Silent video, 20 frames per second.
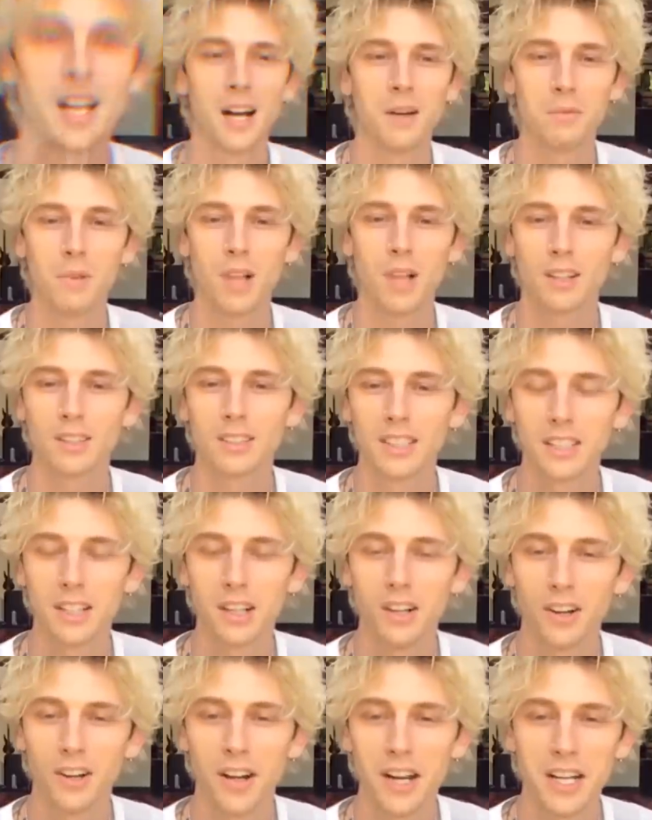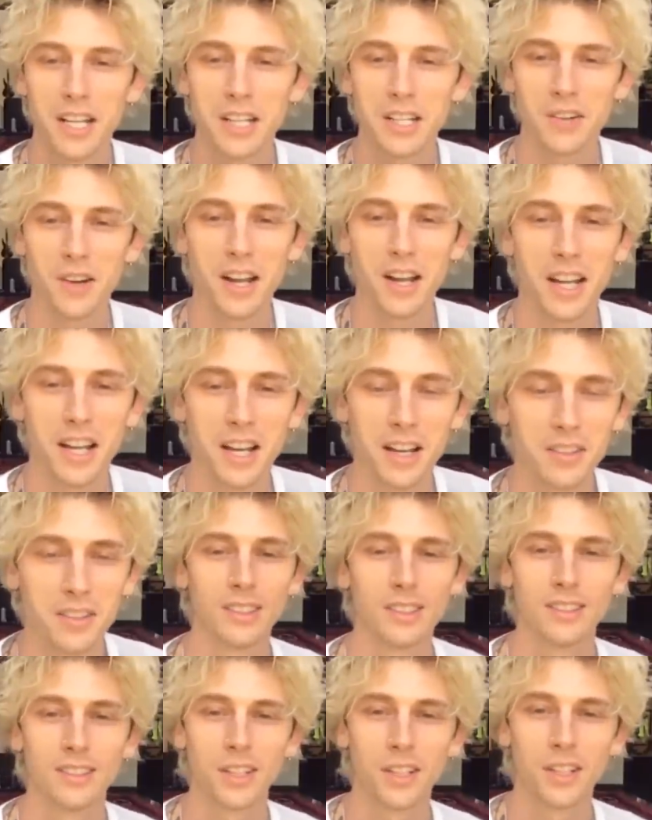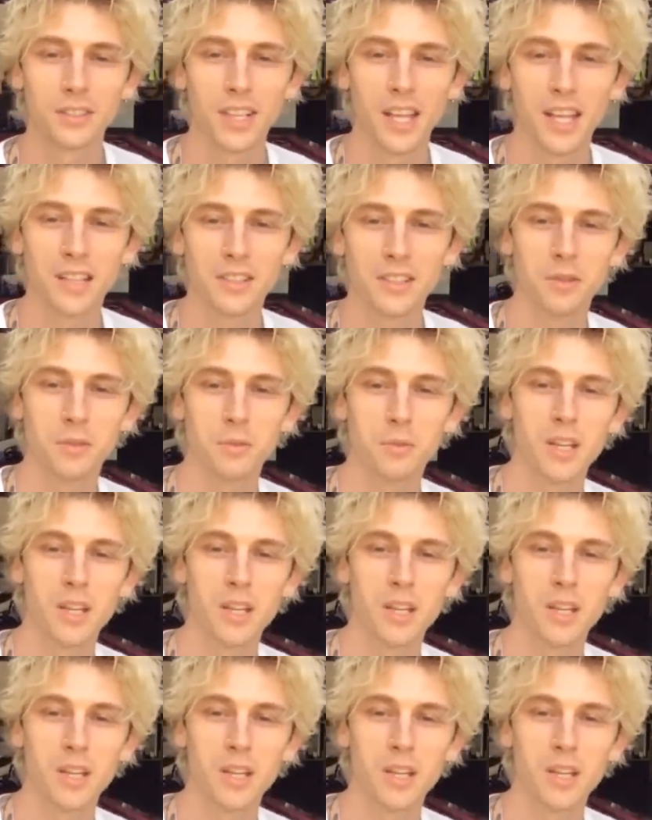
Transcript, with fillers: I'm locked in already right now. No dates for